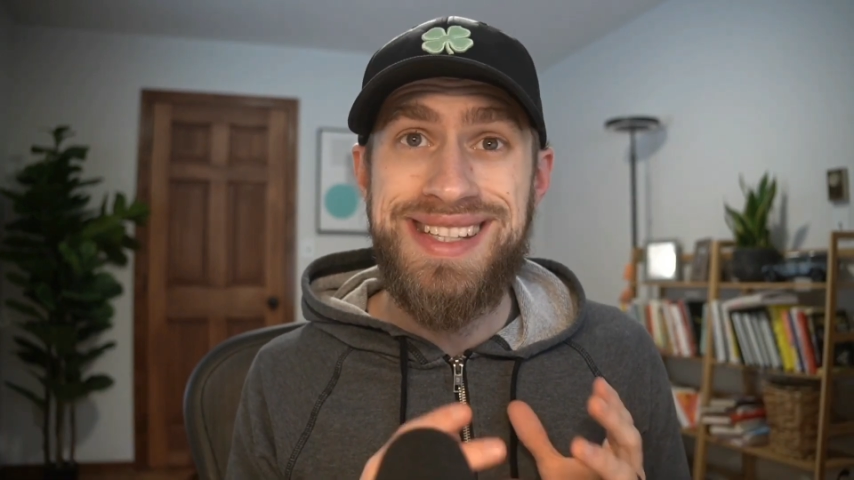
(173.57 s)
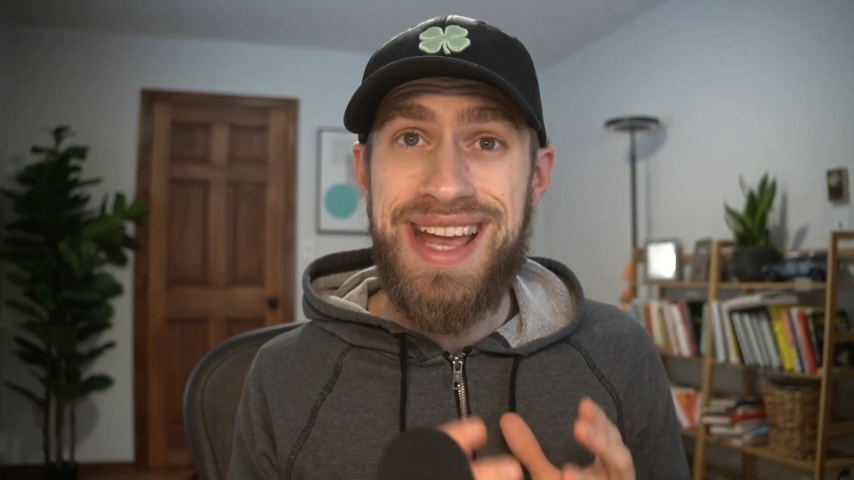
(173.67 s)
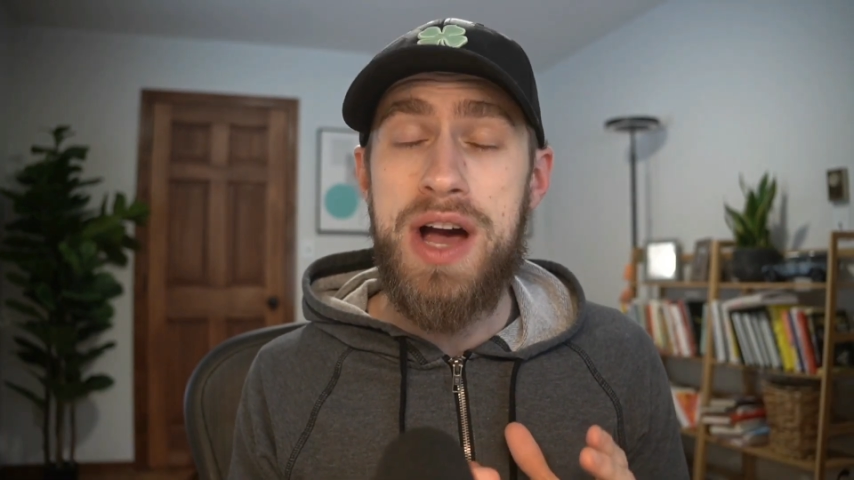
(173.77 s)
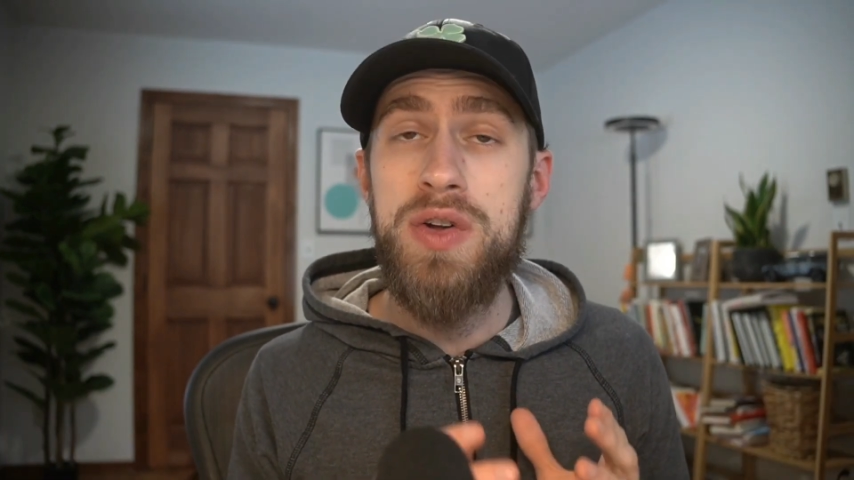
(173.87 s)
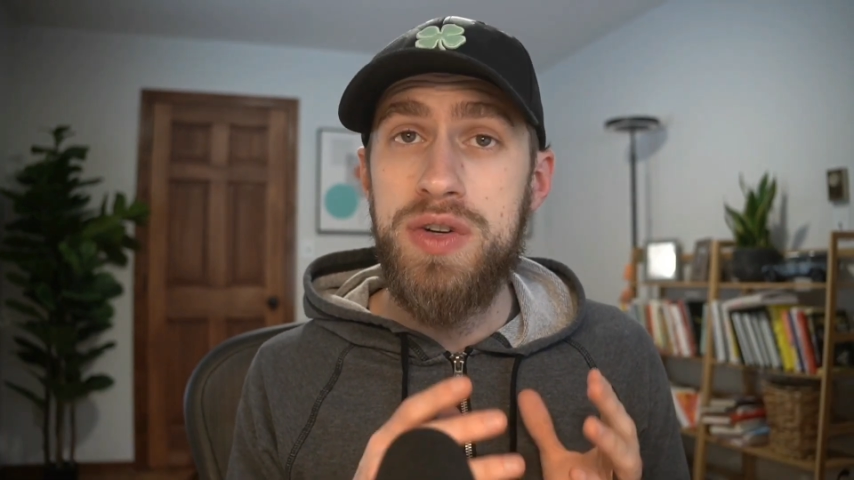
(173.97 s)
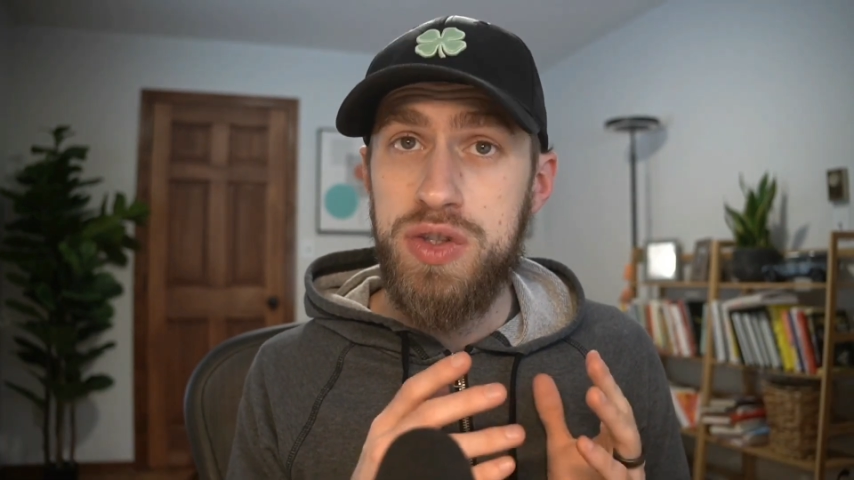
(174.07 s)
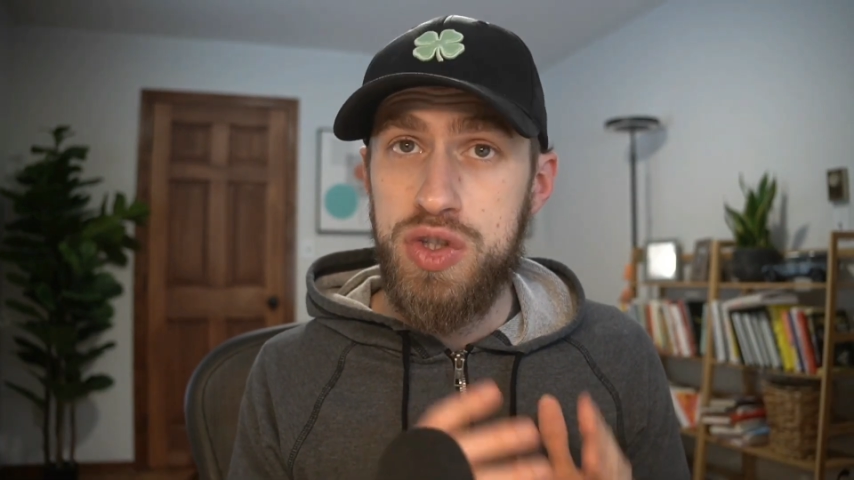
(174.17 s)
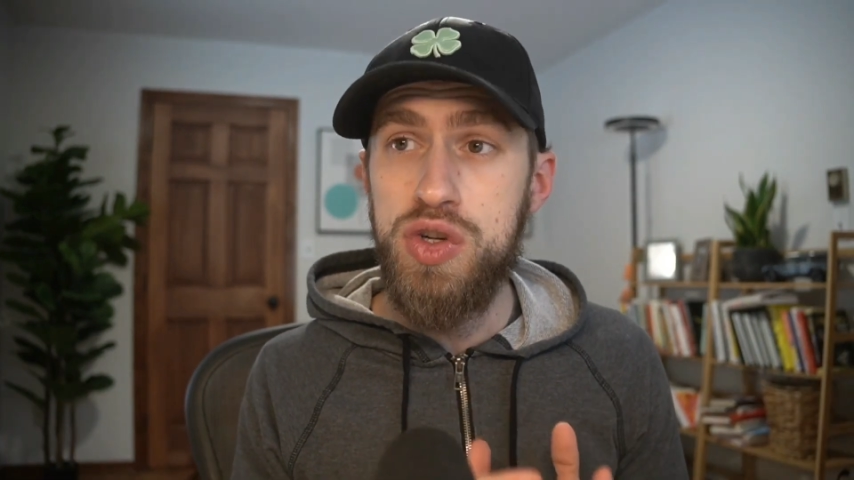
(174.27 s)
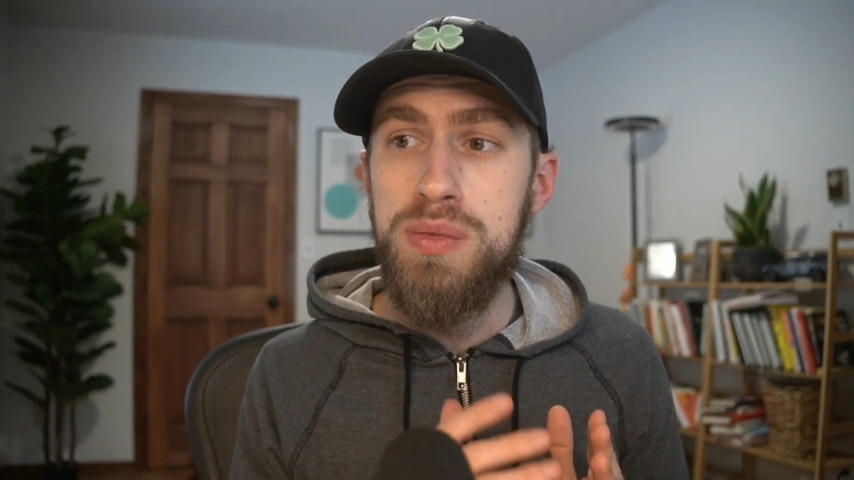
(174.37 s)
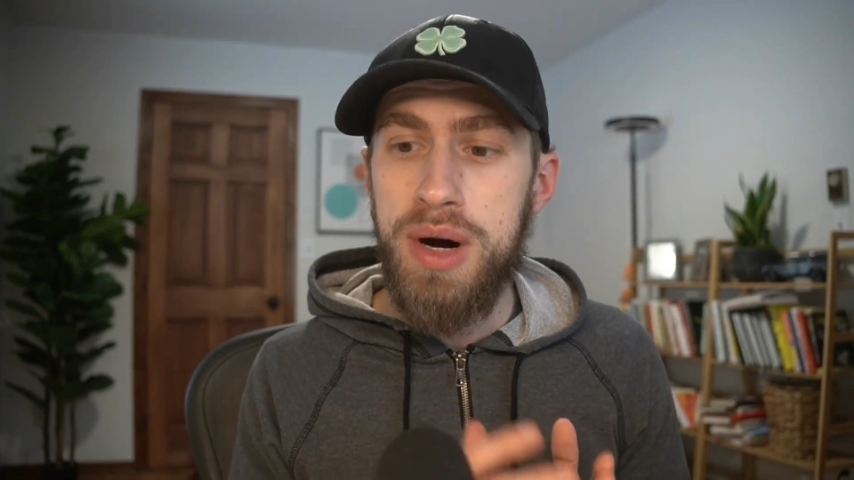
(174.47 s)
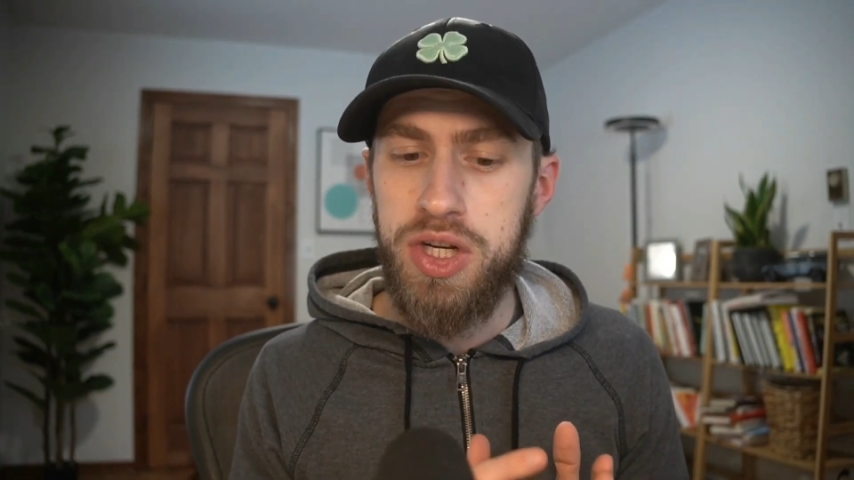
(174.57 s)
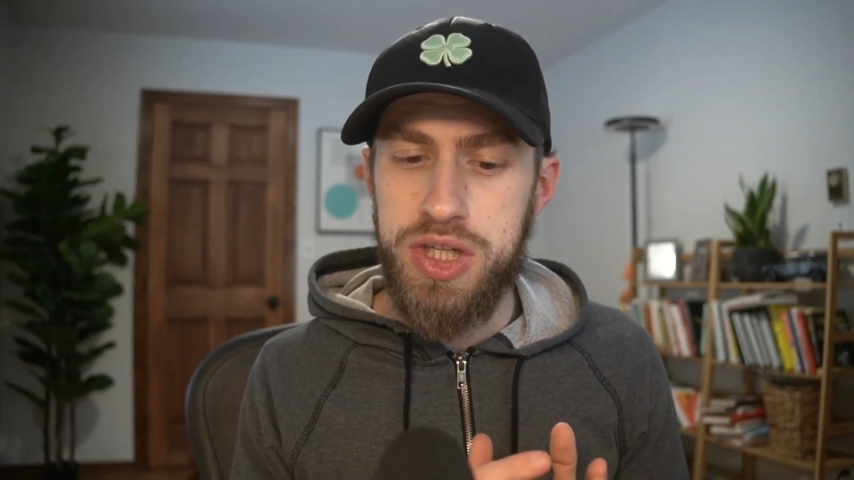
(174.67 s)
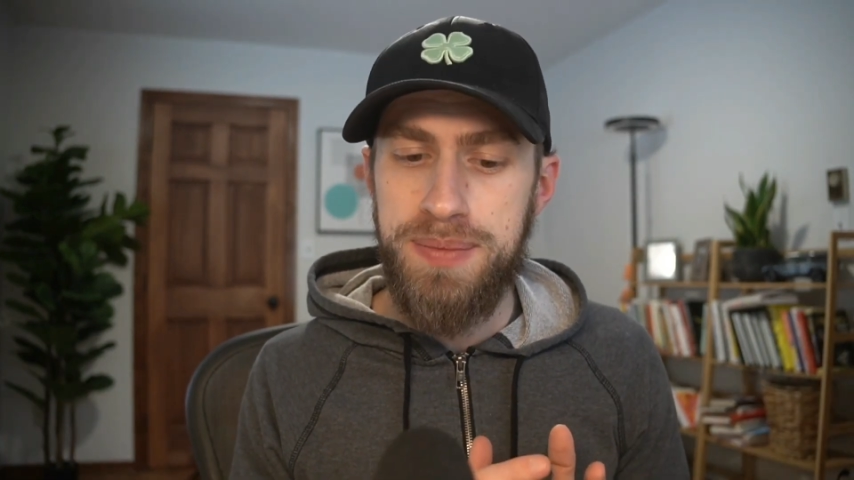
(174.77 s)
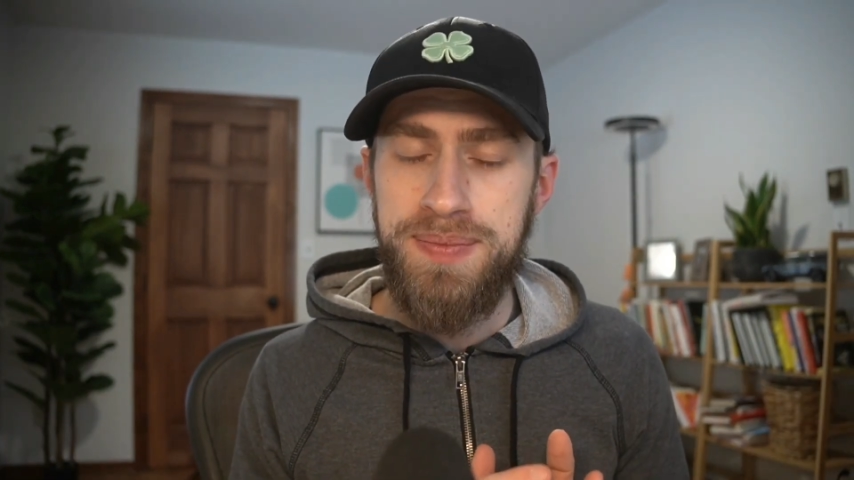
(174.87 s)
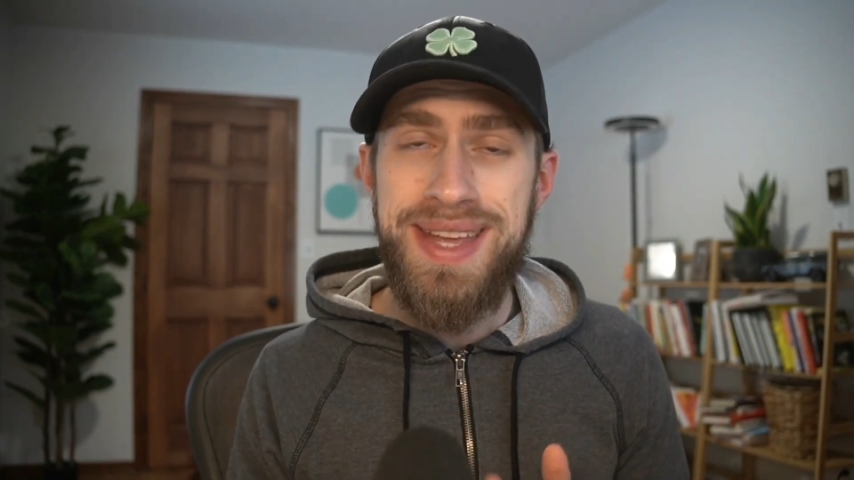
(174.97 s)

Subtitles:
down too much.